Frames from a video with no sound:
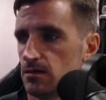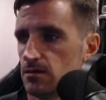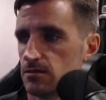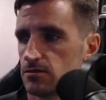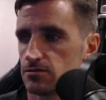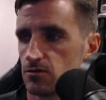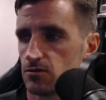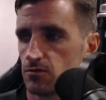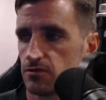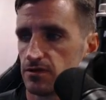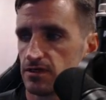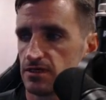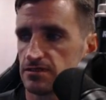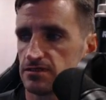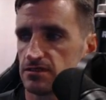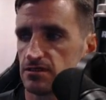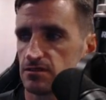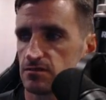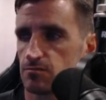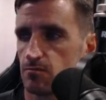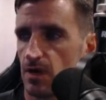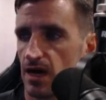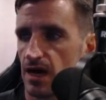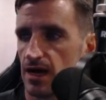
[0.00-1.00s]
So this
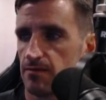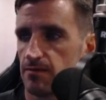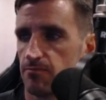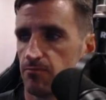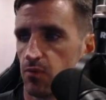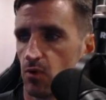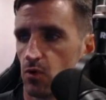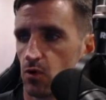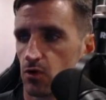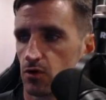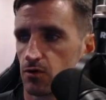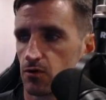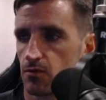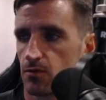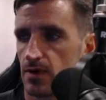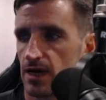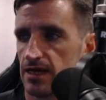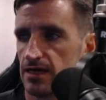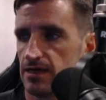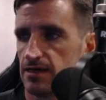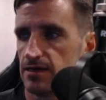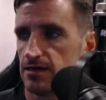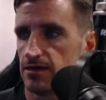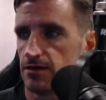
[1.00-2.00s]
is my board
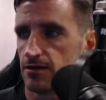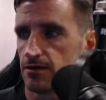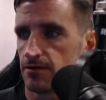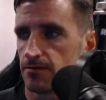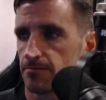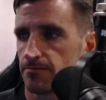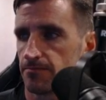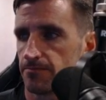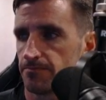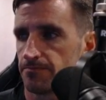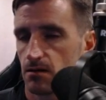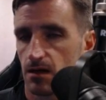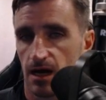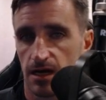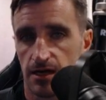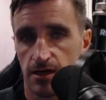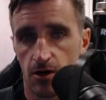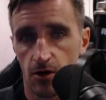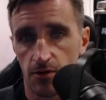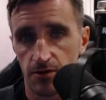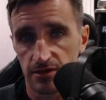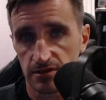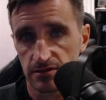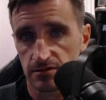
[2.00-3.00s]
right here. I
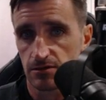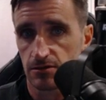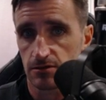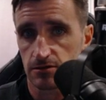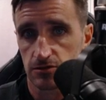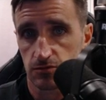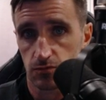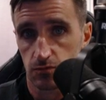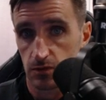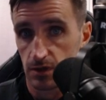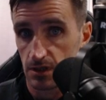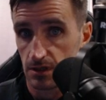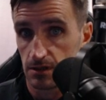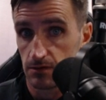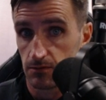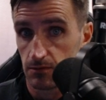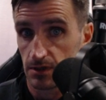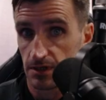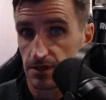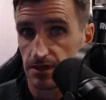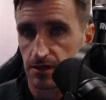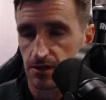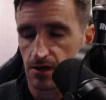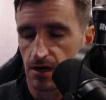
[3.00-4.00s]
know this looks really,
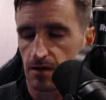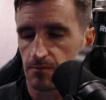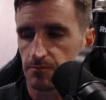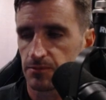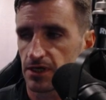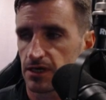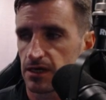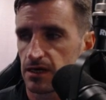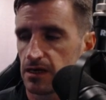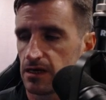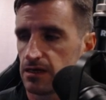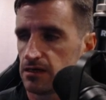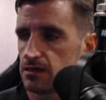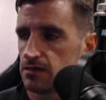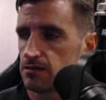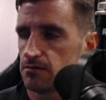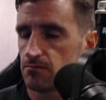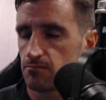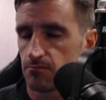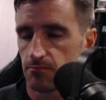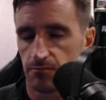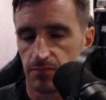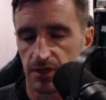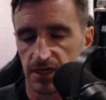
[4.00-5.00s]
really
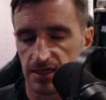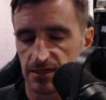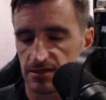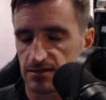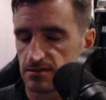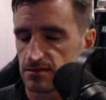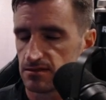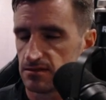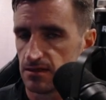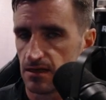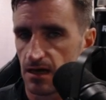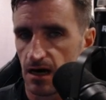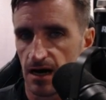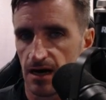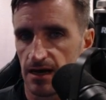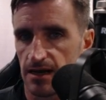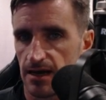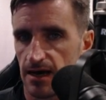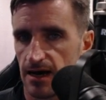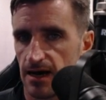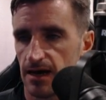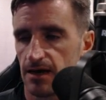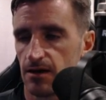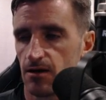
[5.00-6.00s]
complicated, but it's
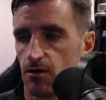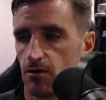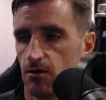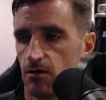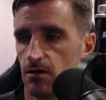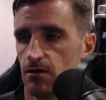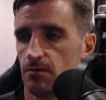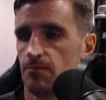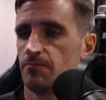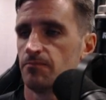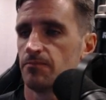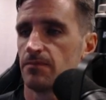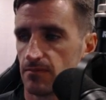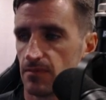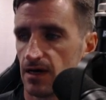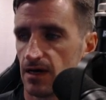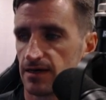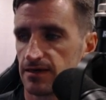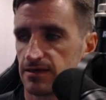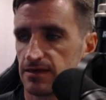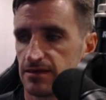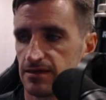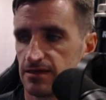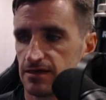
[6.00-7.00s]
not at all.
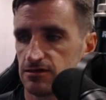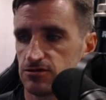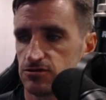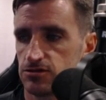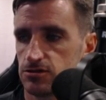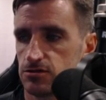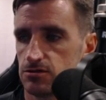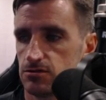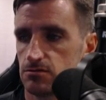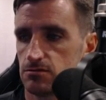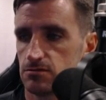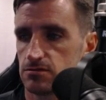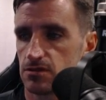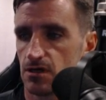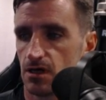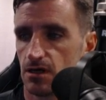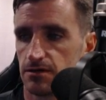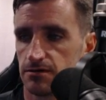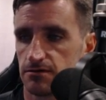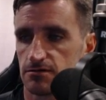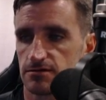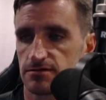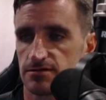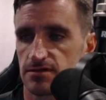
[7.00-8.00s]
I can get you to
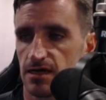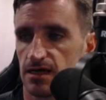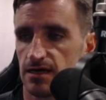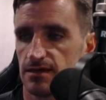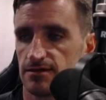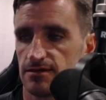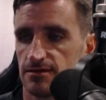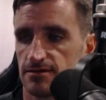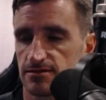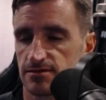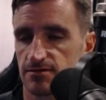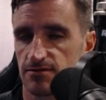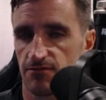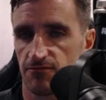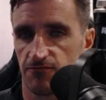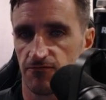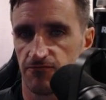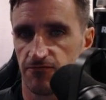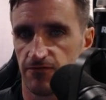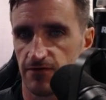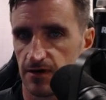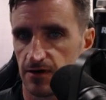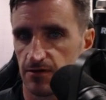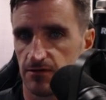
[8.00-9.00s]
understand this
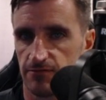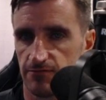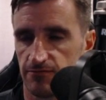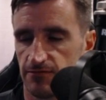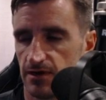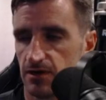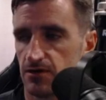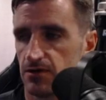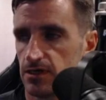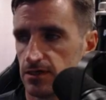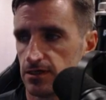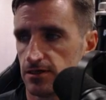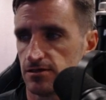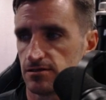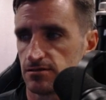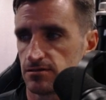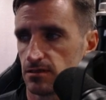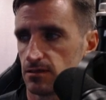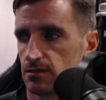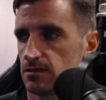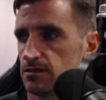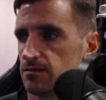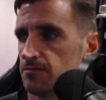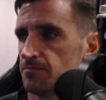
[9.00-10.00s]
very, very
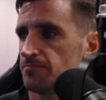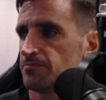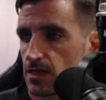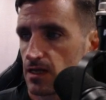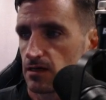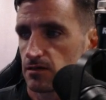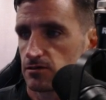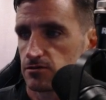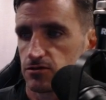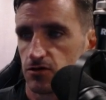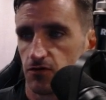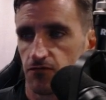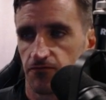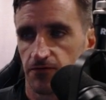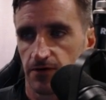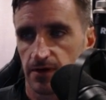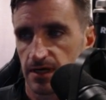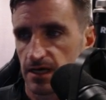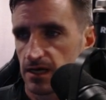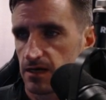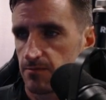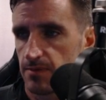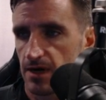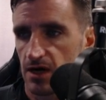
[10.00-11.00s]
easily. So
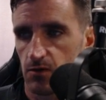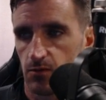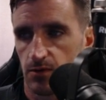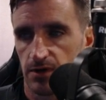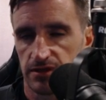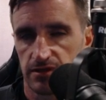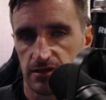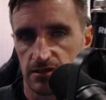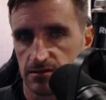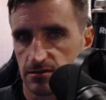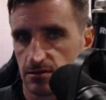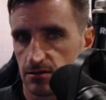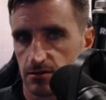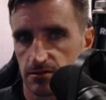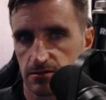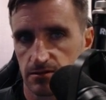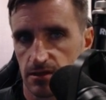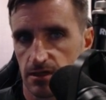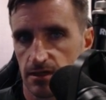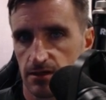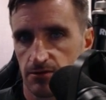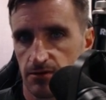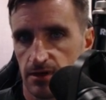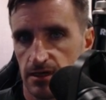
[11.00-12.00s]
forget about what this looks
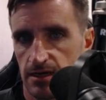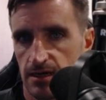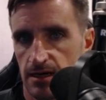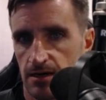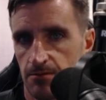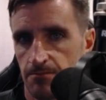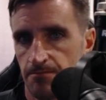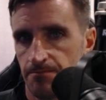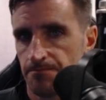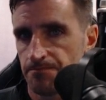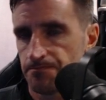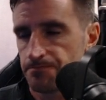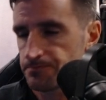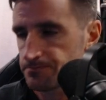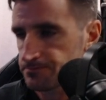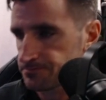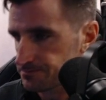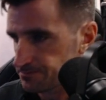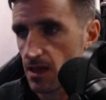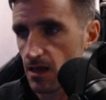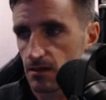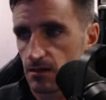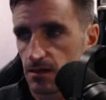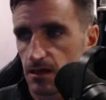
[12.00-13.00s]
like right now.
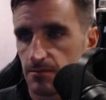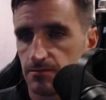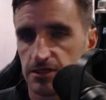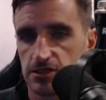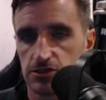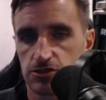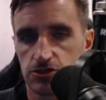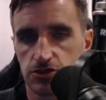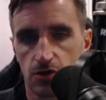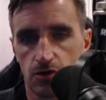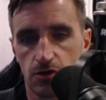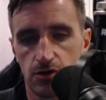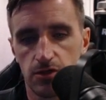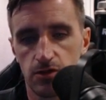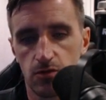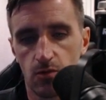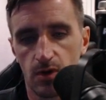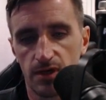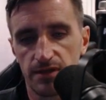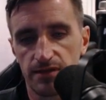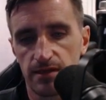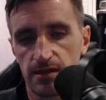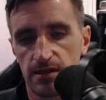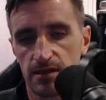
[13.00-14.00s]
Let me show you
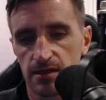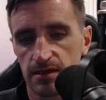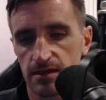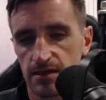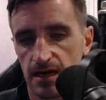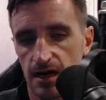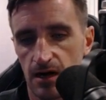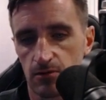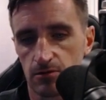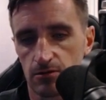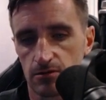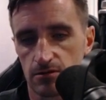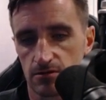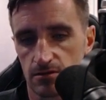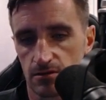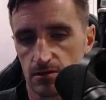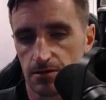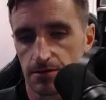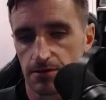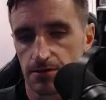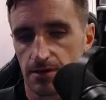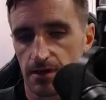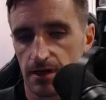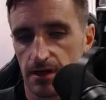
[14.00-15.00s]
what the encounters
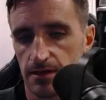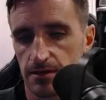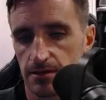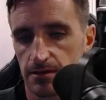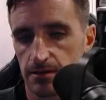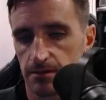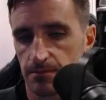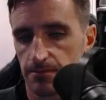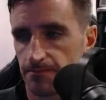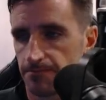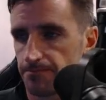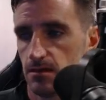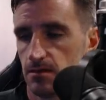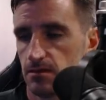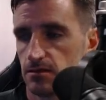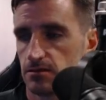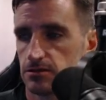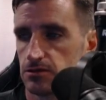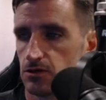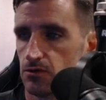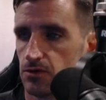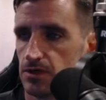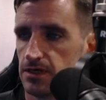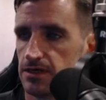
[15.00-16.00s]
look like.
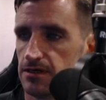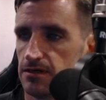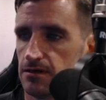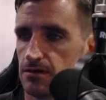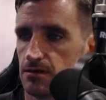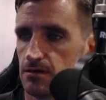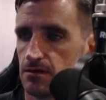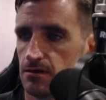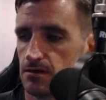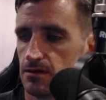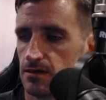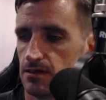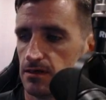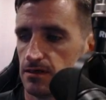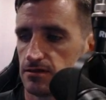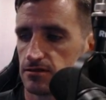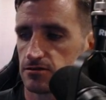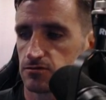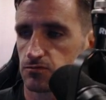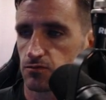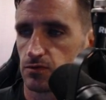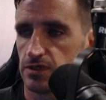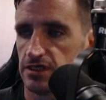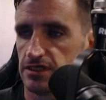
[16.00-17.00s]
So here
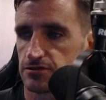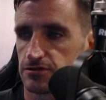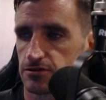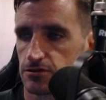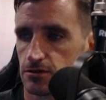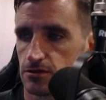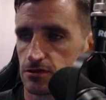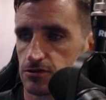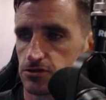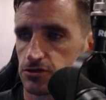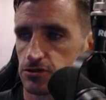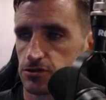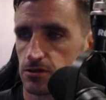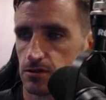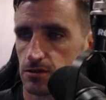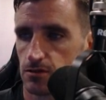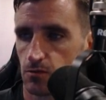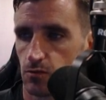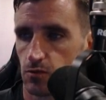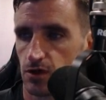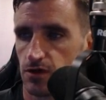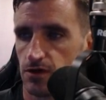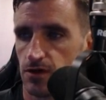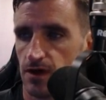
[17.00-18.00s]
is research,
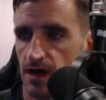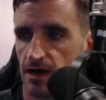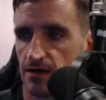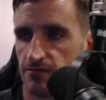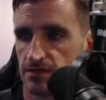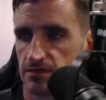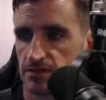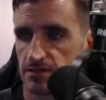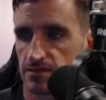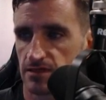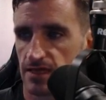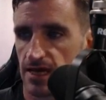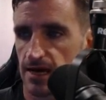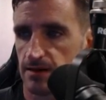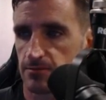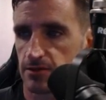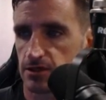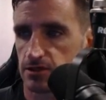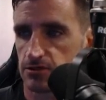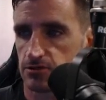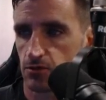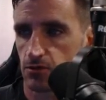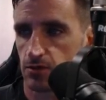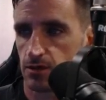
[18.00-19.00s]
where you have this
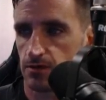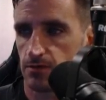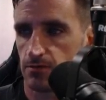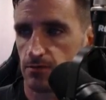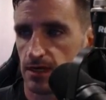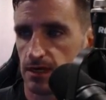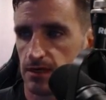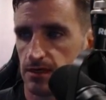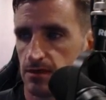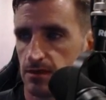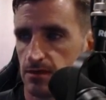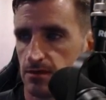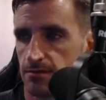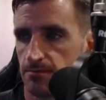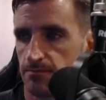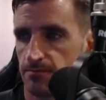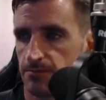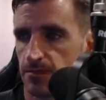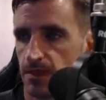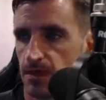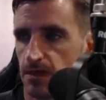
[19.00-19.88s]
laboratory right here.